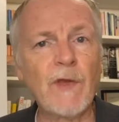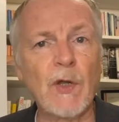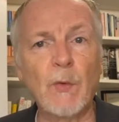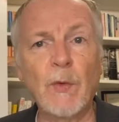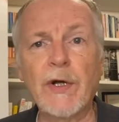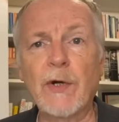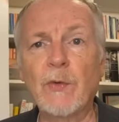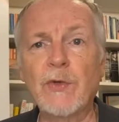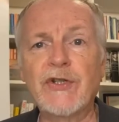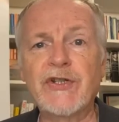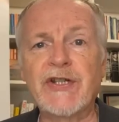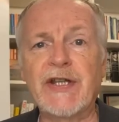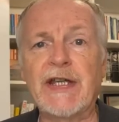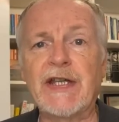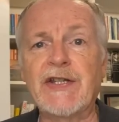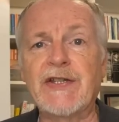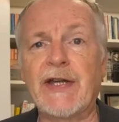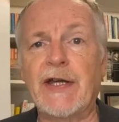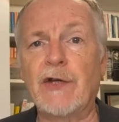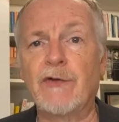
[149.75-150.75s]
What I would say
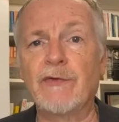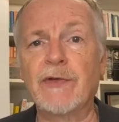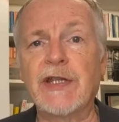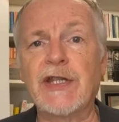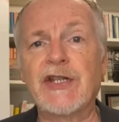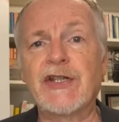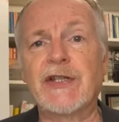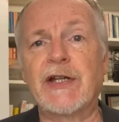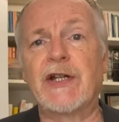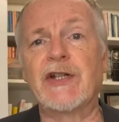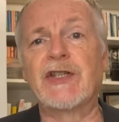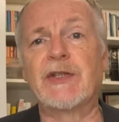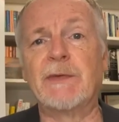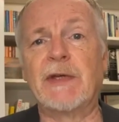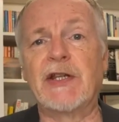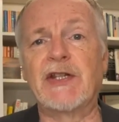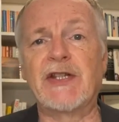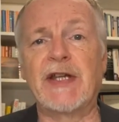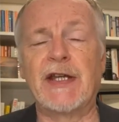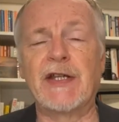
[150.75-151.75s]
is that it really starts to
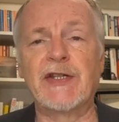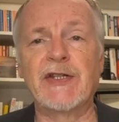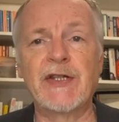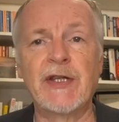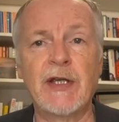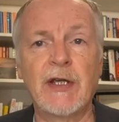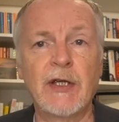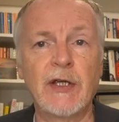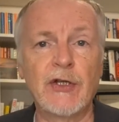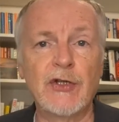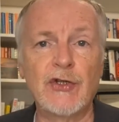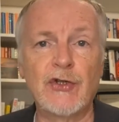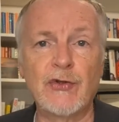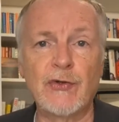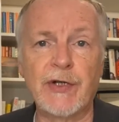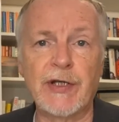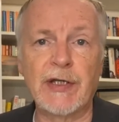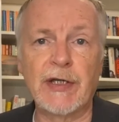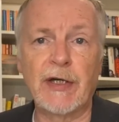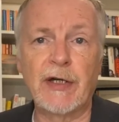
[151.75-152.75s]
make sense
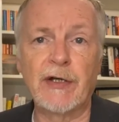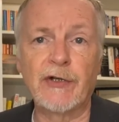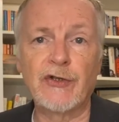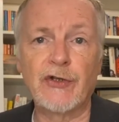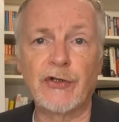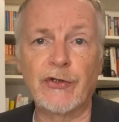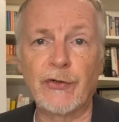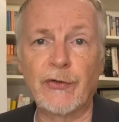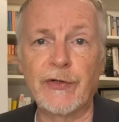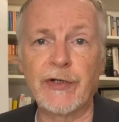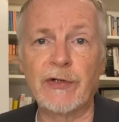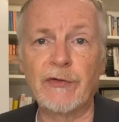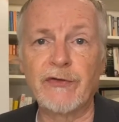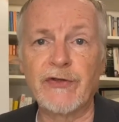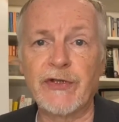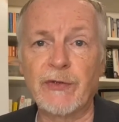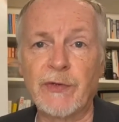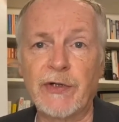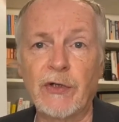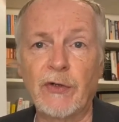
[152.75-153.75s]
during our tutorials
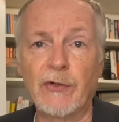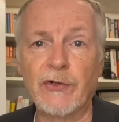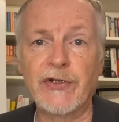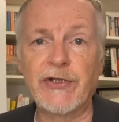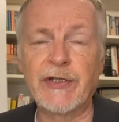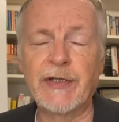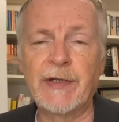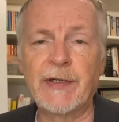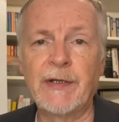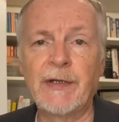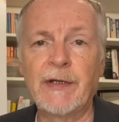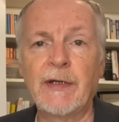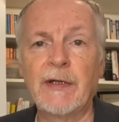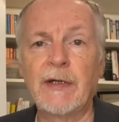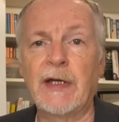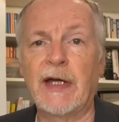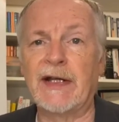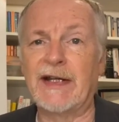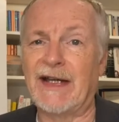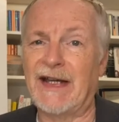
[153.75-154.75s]
that we host.
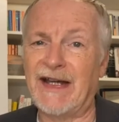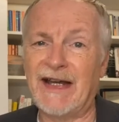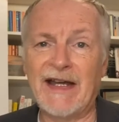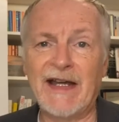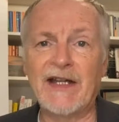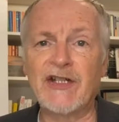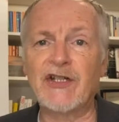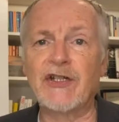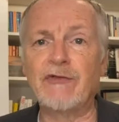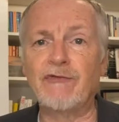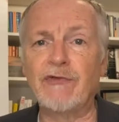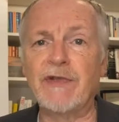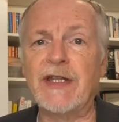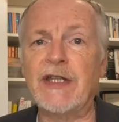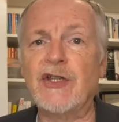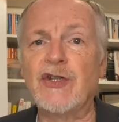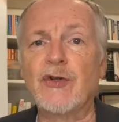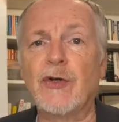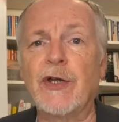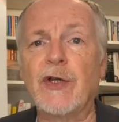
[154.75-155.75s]
And I actually really
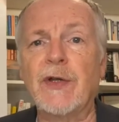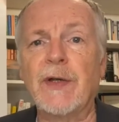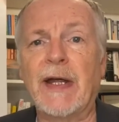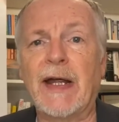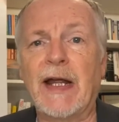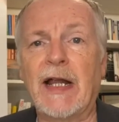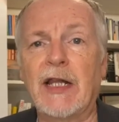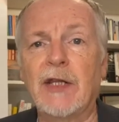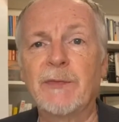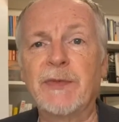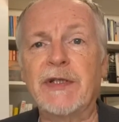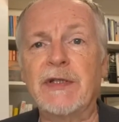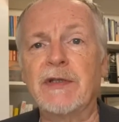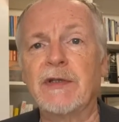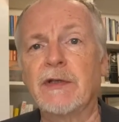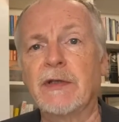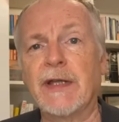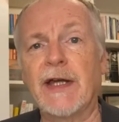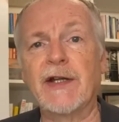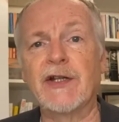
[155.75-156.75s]
enjoy
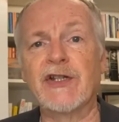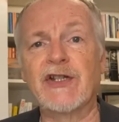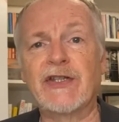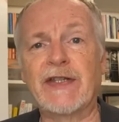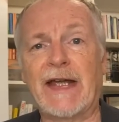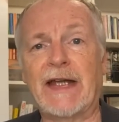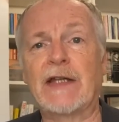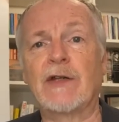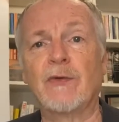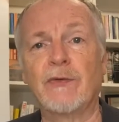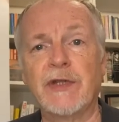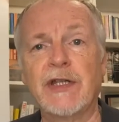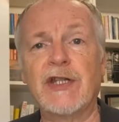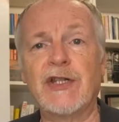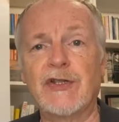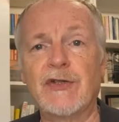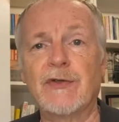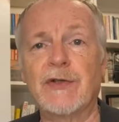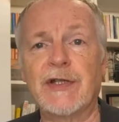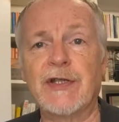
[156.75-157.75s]
helping learners tackle
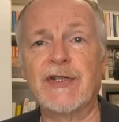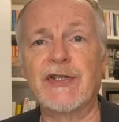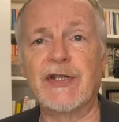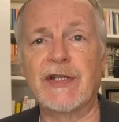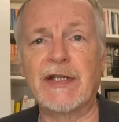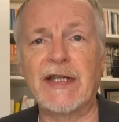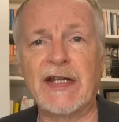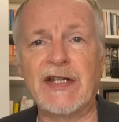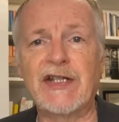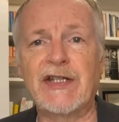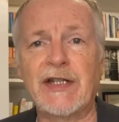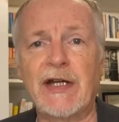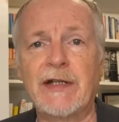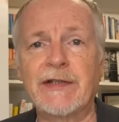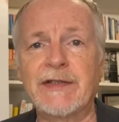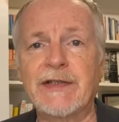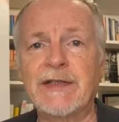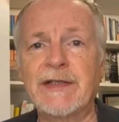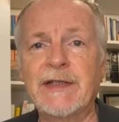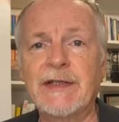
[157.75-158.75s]
these units and get
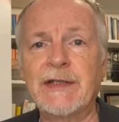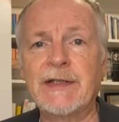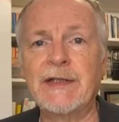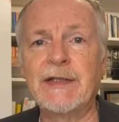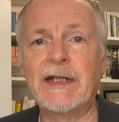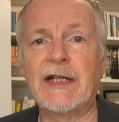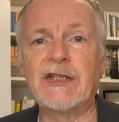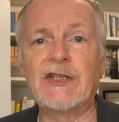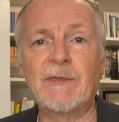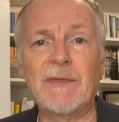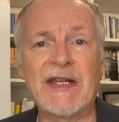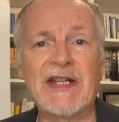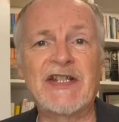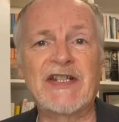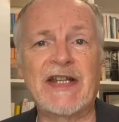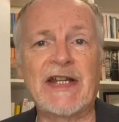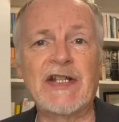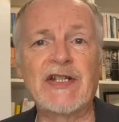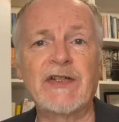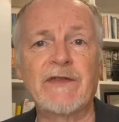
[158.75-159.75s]
started and to make
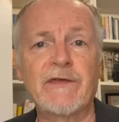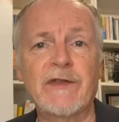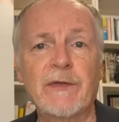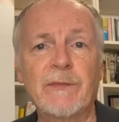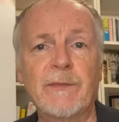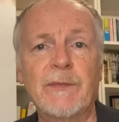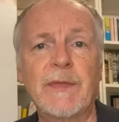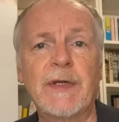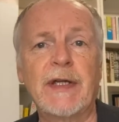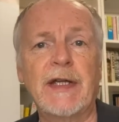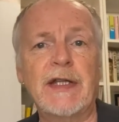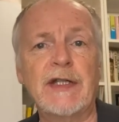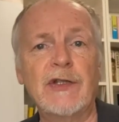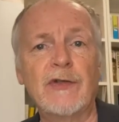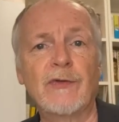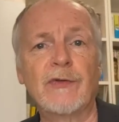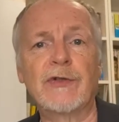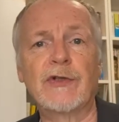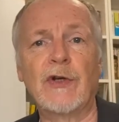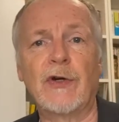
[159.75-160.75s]
sense of them in
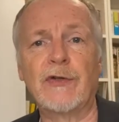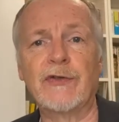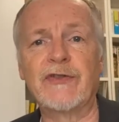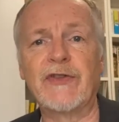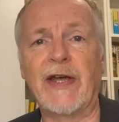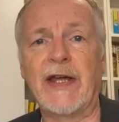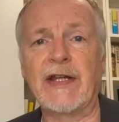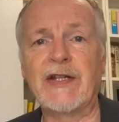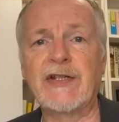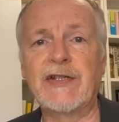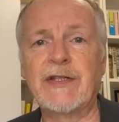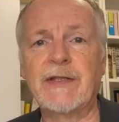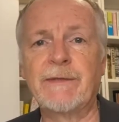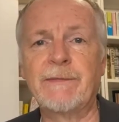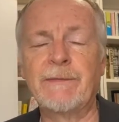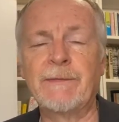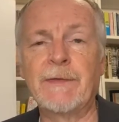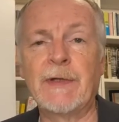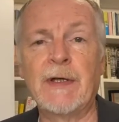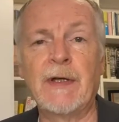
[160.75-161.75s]
your own context.
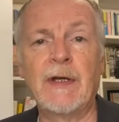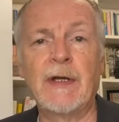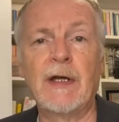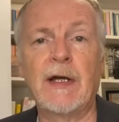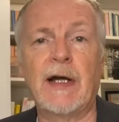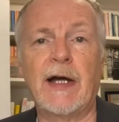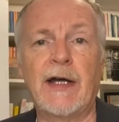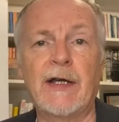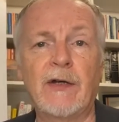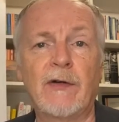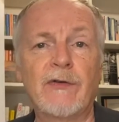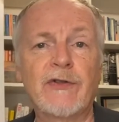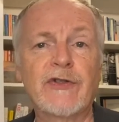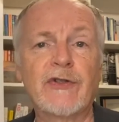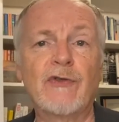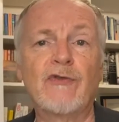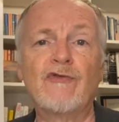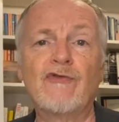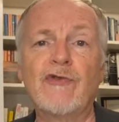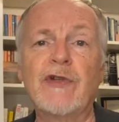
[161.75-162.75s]
I
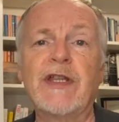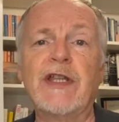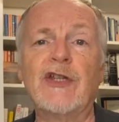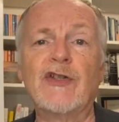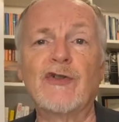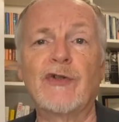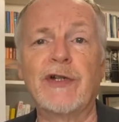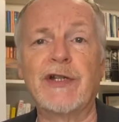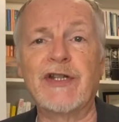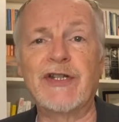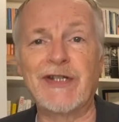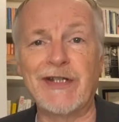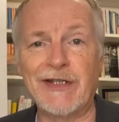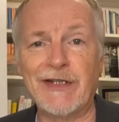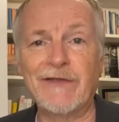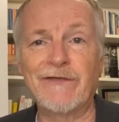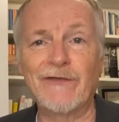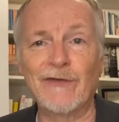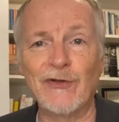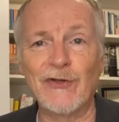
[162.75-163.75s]
also really enjoy seeing
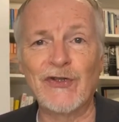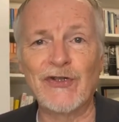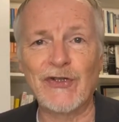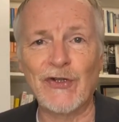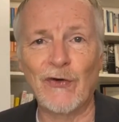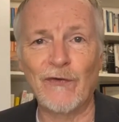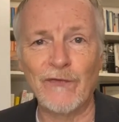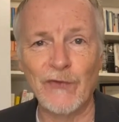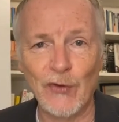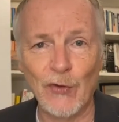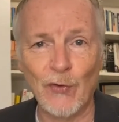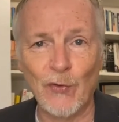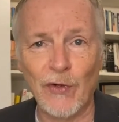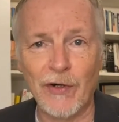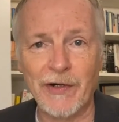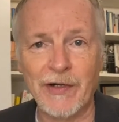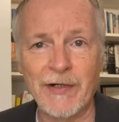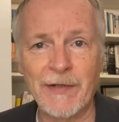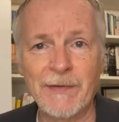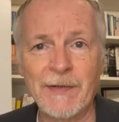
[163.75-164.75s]
the fruits of your
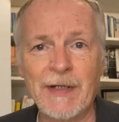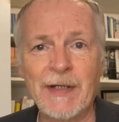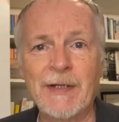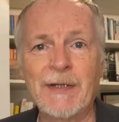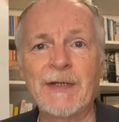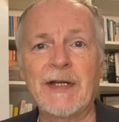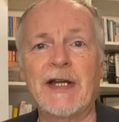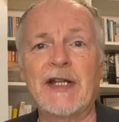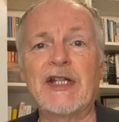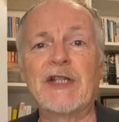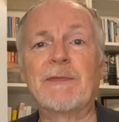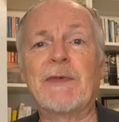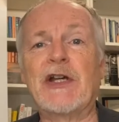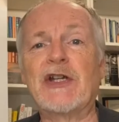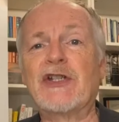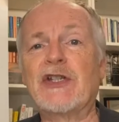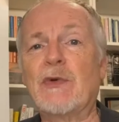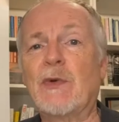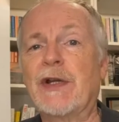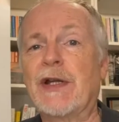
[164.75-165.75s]
work, and
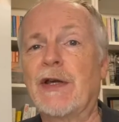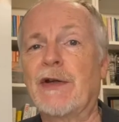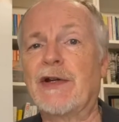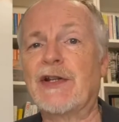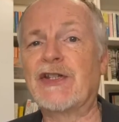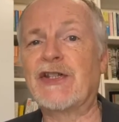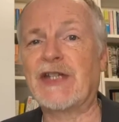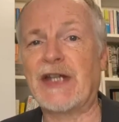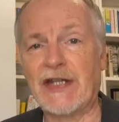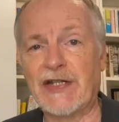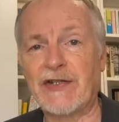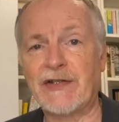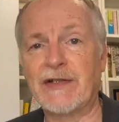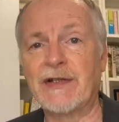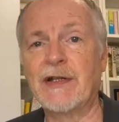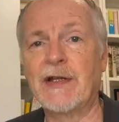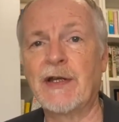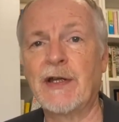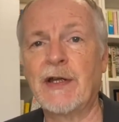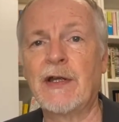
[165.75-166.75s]
especially when our assessor
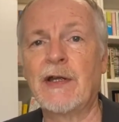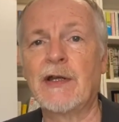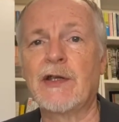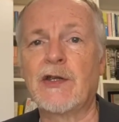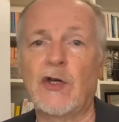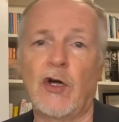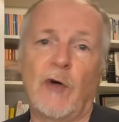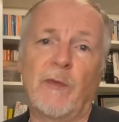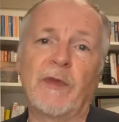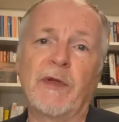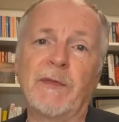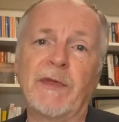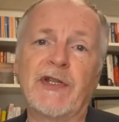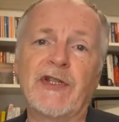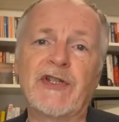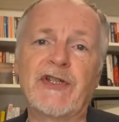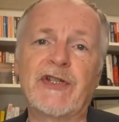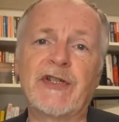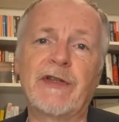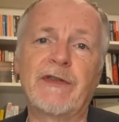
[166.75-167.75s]

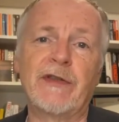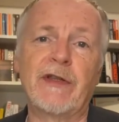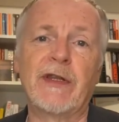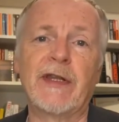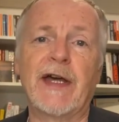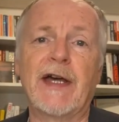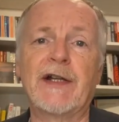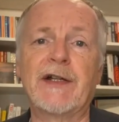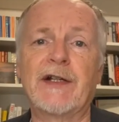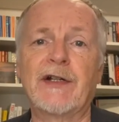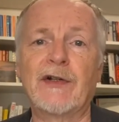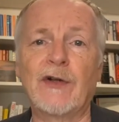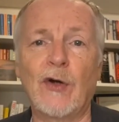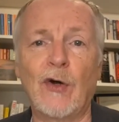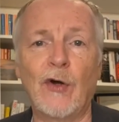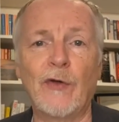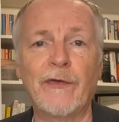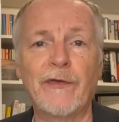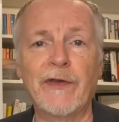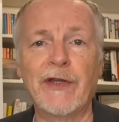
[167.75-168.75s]
compliments the learner
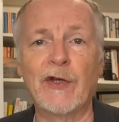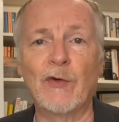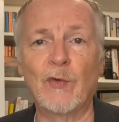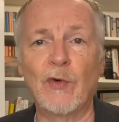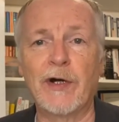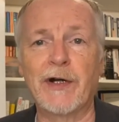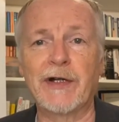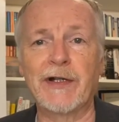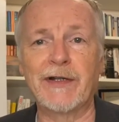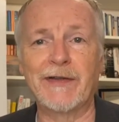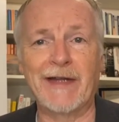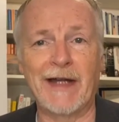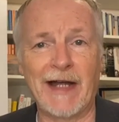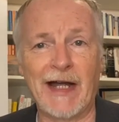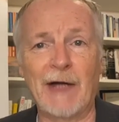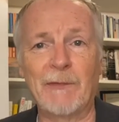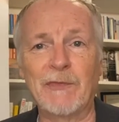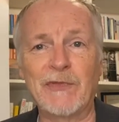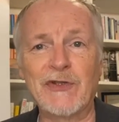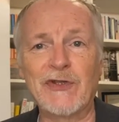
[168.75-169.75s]
on their work, and that
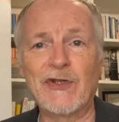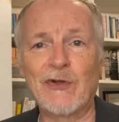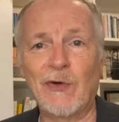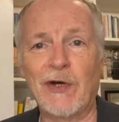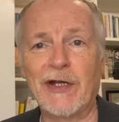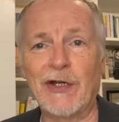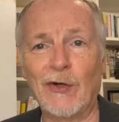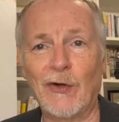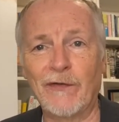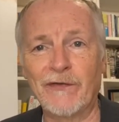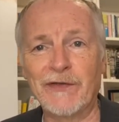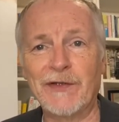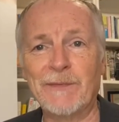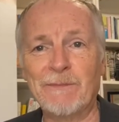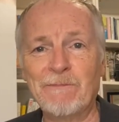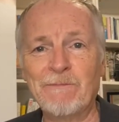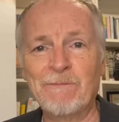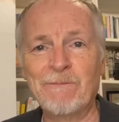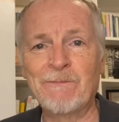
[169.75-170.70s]
happens quite often.